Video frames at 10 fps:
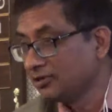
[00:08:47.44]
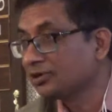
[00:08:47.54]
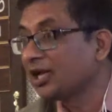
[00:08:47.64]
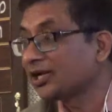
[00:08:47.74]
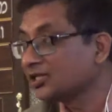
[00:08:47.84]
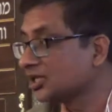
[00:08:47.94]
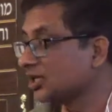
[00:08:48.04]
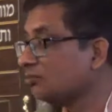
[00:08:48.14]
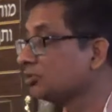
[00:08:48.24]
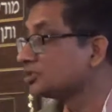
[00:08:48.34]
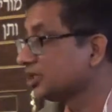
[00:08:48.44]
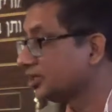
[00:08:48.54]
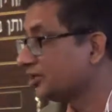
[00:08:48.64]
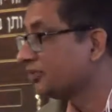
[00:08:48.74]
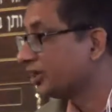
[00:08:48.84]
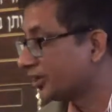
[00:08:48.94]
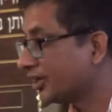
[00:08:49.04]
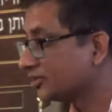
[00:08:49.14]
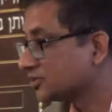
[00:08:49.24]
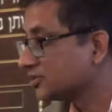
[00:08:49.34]
That is the double standard we are
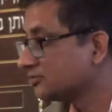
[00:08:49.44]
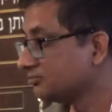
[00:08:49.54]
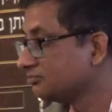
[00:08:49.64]
against.